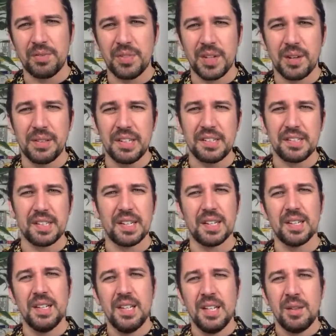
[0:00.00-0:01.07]
Brentford only
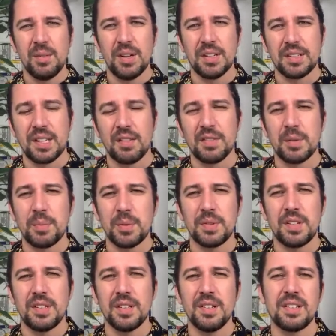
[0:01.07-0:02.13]
sell when it's comfortable
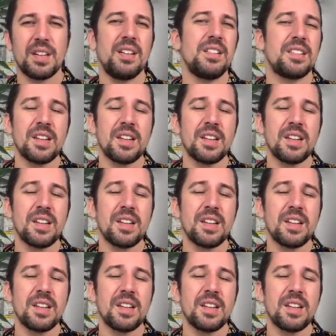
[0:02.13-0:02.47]
to do so.